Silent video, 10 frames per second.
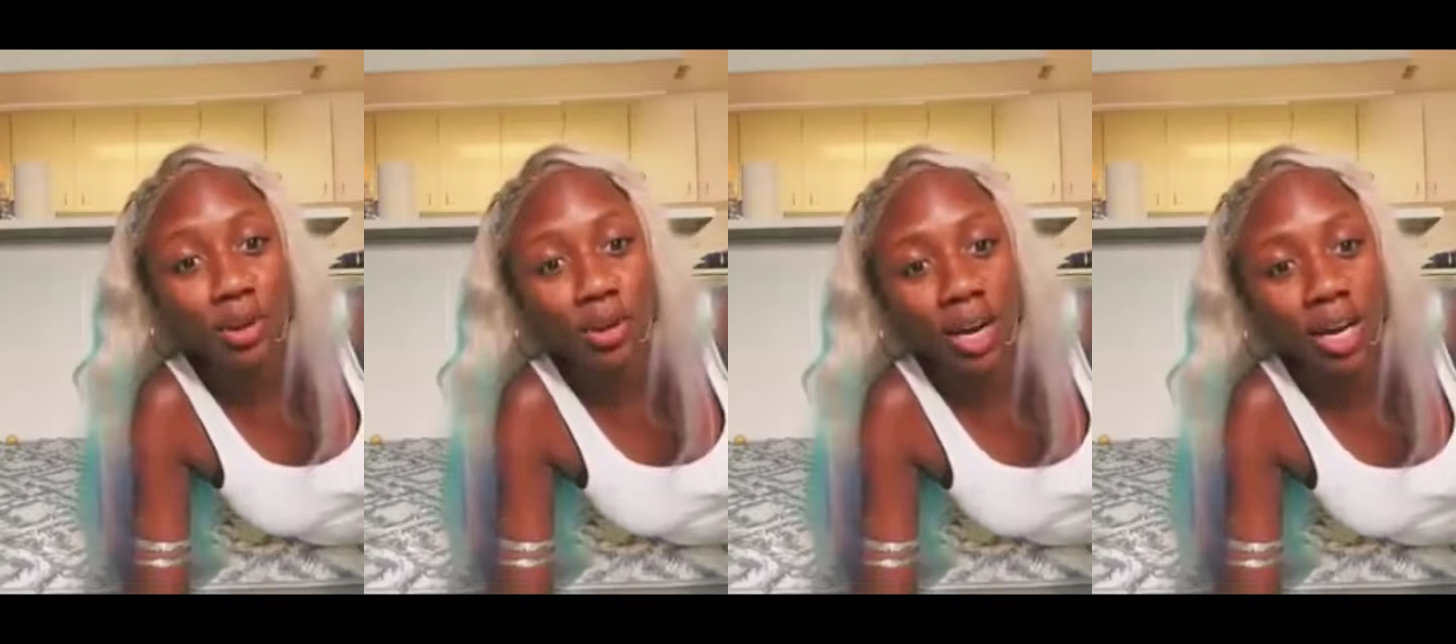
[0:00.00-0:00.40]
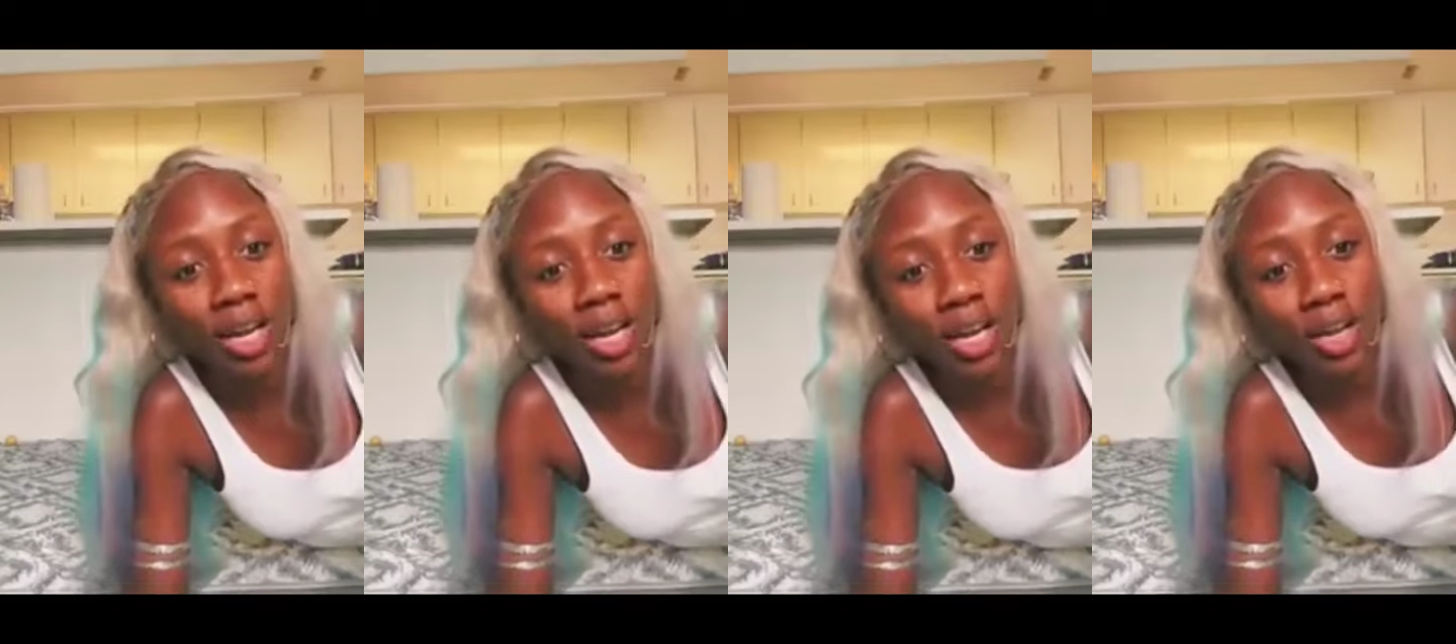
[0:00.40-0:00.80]
Korra.
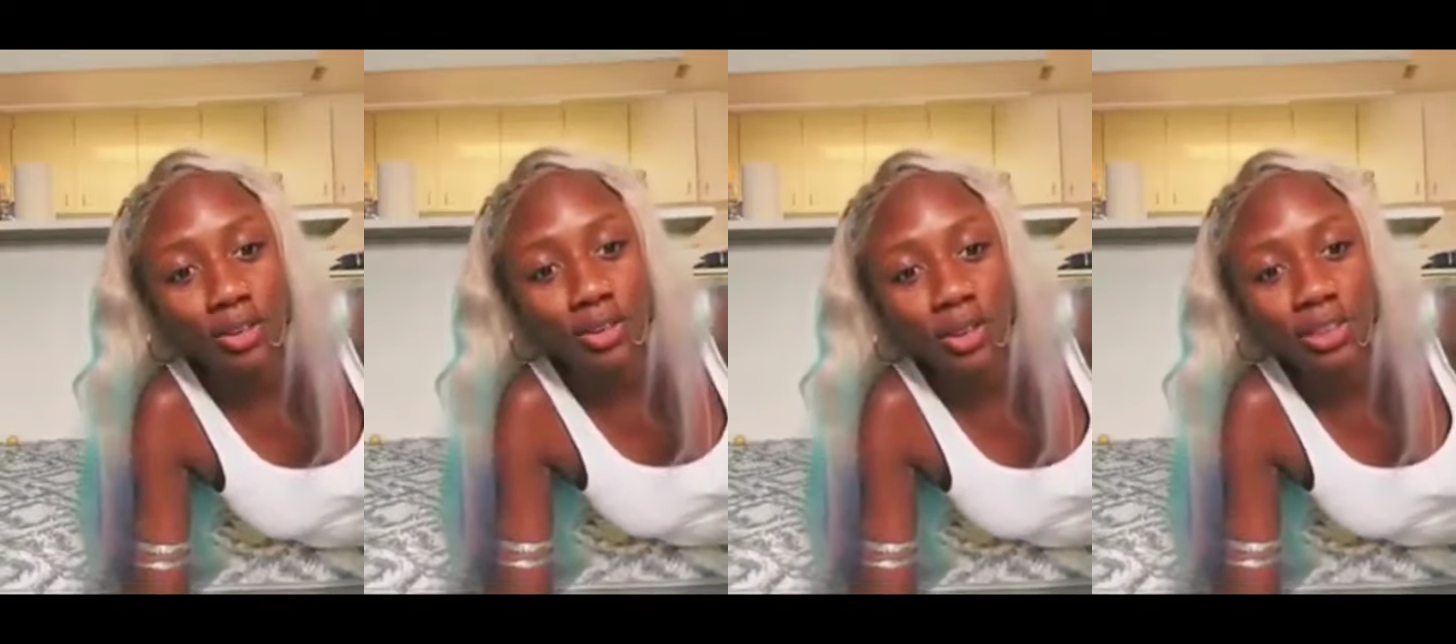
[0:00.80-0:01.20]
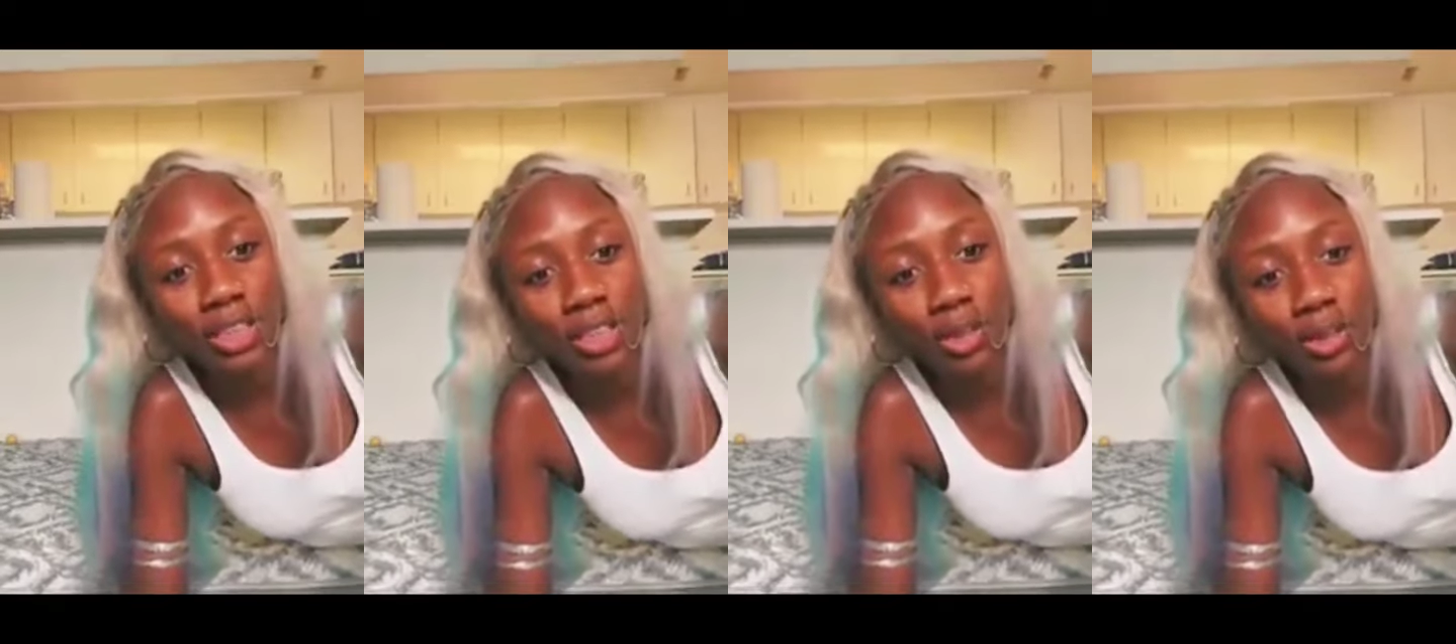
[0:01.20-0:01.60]

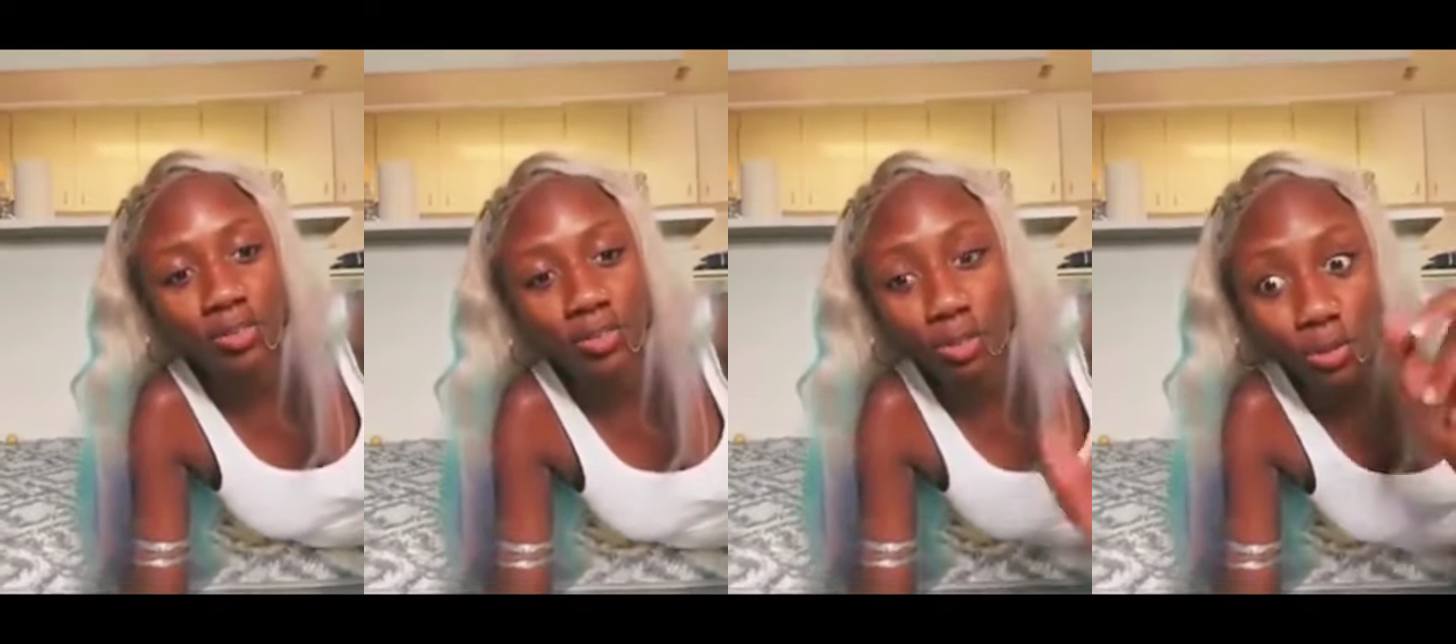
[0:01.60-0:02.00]
Toxic Love,